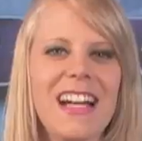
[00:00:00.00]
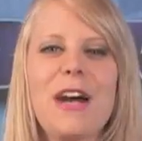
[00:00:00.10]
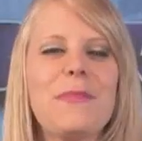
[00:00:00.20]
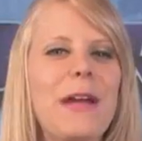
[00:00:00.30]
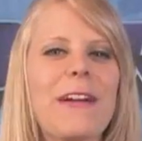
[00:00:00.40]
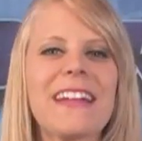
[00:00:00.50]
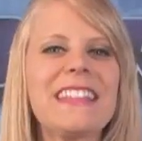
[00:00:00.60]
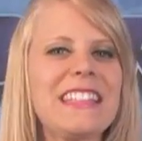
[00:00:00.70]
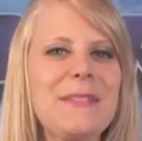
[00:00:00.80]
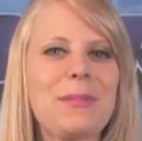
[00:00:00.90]

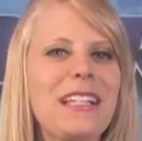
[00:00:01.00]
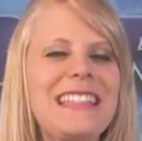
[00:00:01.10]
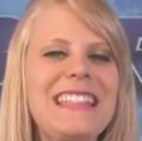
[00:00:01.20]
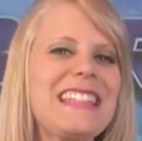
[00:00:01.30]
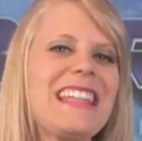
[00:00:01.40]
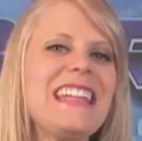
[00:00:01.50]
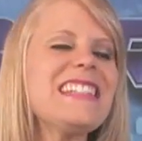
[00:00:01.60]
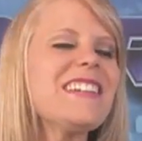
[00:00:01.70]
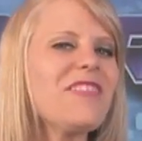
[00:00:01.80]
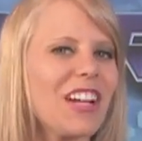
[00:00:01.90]
America's Seaplane City,
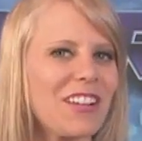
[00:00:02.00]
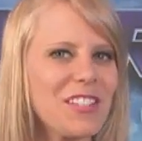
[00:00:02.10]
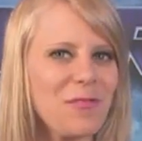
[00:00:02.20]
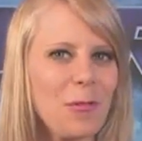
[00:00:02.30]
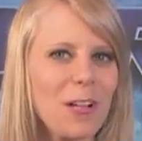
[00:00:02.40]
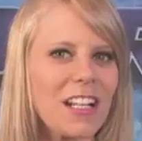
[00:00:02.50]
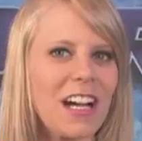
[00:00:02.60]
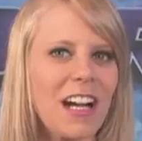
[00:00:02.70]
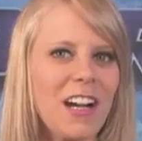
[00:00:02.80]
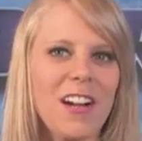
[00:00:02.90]
Tavares,
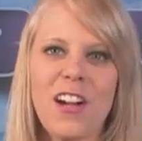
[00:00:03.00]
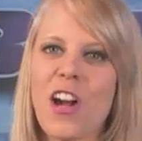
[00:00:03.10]
Florida,